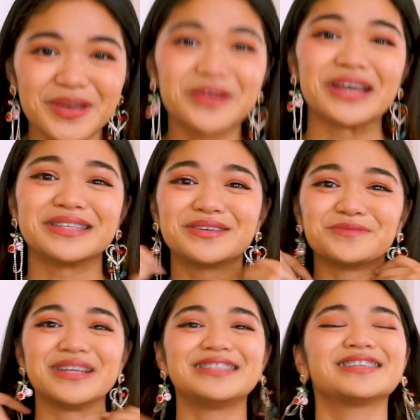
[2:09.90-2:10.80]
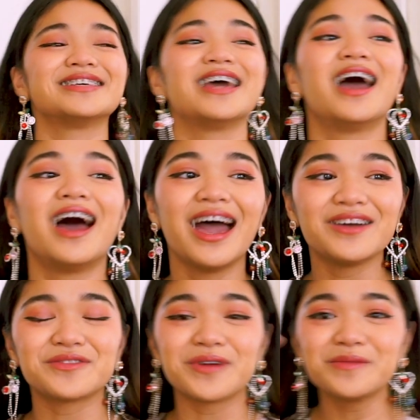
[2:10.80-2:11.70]
Okay, so basically I
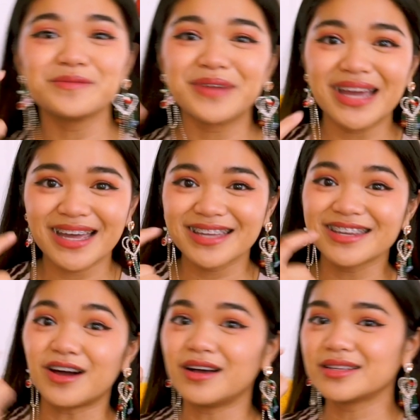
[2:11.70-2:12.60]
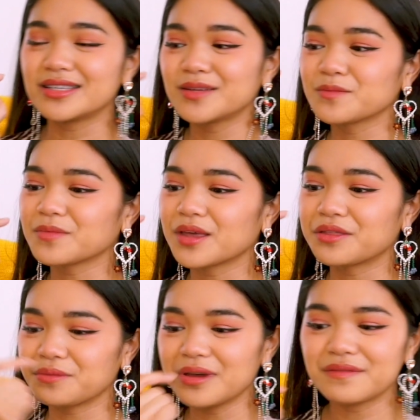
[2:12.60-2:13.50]
have a rubber band on
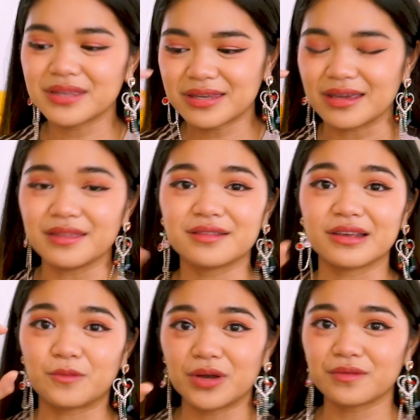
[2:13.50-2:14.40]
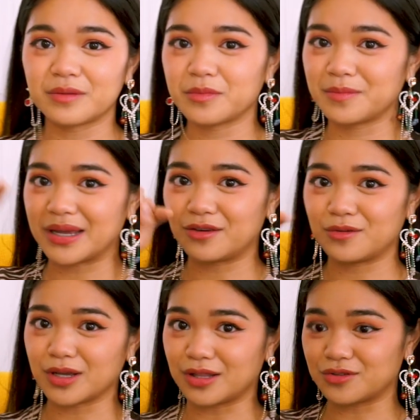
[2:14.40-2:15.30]
3 of the teeth. It's one rubber band
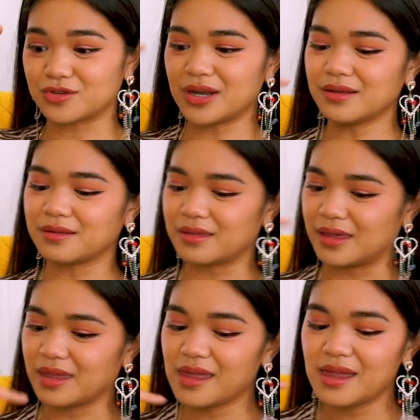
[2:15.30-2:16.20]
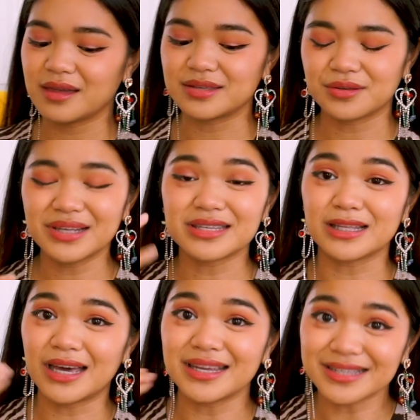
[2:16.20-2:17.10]
doing a little triangle thing, and so that's a
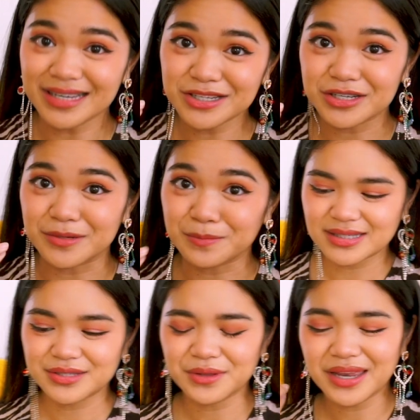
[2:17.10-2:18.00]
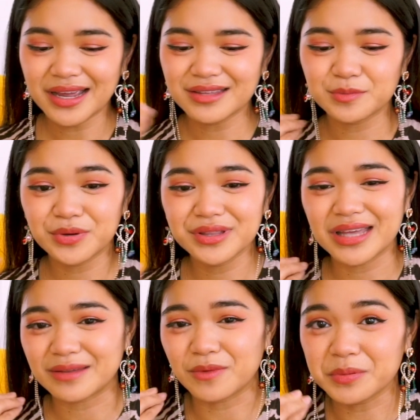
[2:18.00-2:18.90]
lot of tension. And so then I had to put
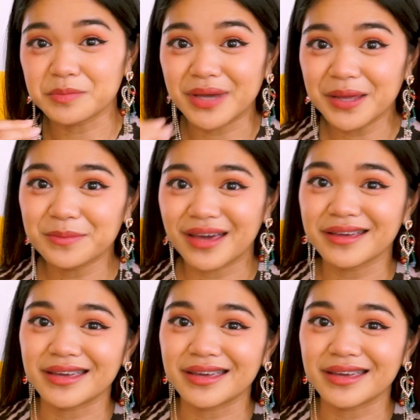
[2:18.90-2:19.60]
that rubber band back